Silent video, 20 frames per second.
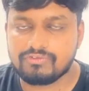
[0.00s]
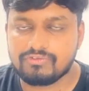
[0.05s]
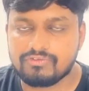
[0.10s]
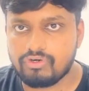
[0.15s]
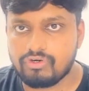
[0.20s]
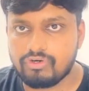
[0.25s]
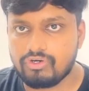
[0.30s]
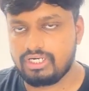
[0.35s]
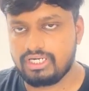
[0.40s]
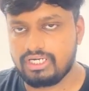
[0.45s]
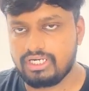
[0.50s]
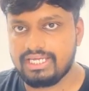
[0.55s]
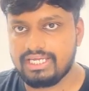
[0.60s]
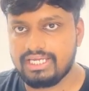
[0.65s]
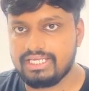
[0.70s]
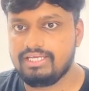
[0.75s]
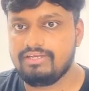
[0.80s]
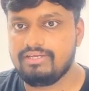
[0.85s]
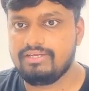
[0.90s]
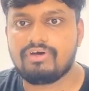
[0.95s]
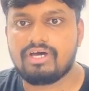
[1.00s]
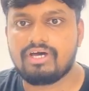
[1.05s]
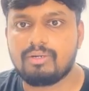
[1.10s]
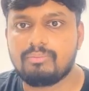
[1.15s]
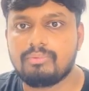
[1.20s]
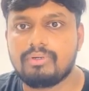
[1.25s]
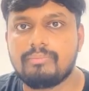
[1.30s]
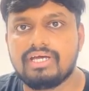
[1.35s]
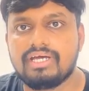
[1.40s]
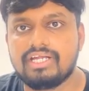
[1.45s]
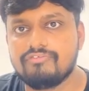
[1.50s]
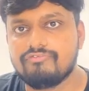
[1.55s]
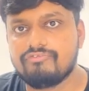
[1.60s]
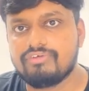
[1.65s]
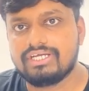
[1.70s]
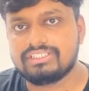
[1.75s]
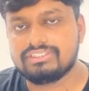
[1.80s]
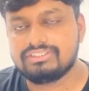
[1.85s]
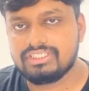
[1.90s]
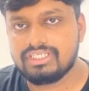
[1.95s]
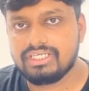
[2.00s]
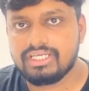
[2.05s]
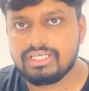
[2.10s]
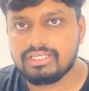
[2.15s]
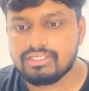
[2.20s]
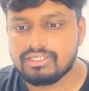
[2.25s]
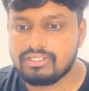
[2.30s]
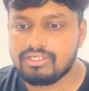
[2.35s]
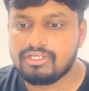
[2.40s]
for any pharma manufacturing